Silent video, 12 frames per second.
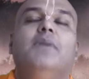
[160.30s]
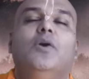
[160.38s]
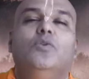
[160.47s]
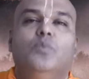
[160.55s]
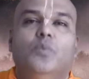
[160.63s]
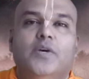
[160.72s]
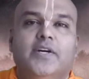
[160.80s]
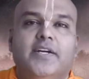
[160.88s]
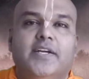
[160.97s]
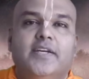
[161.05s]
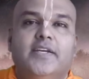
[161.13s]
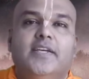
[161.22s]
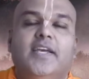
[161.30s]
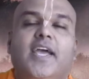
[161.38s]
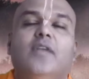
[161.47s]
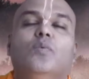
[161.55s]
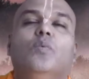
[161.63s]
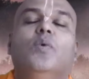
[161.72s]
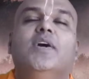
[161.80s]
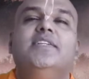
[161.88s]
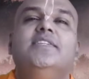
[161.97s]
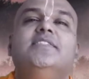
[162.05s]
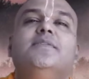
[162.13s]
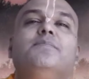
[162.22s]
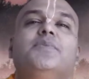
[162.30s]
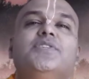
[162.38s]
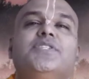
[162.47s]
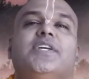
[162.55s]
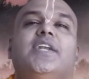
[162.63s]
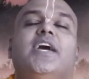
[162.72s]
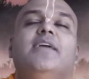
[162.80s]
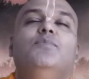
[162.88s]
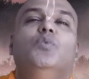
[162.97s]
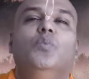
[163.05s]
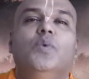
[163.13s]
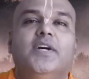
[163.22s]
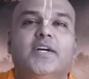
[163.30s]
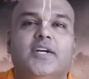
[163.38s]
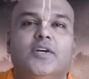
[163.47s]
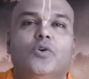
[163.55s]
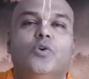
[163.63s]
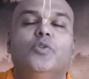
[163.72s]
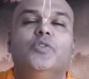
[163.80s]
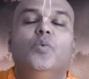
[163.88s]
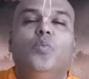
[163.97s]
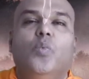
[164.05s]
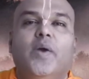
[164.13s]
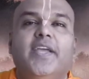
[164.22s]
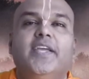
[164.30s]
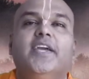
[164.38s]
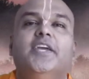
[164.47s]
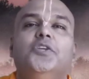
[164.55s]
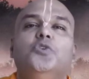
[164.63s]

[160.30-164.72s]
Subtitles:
about work and what is the prescribed work or the way a